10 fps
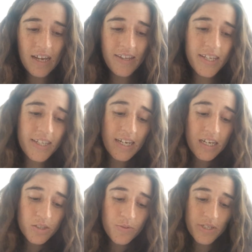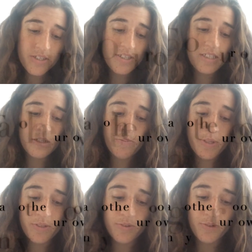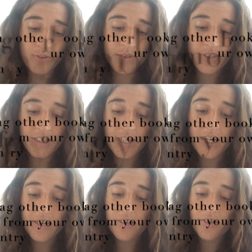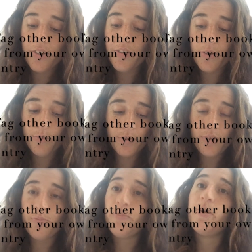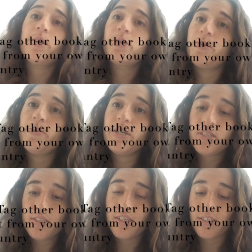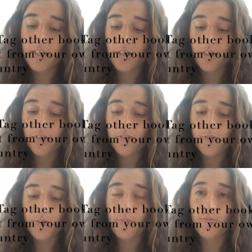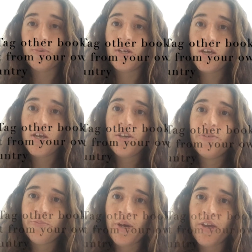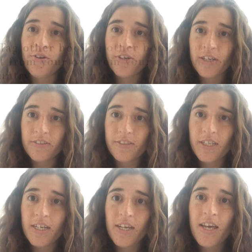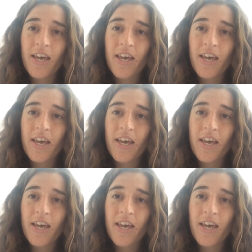And then the last question is simply to tag other BookTubers that are not from my own country.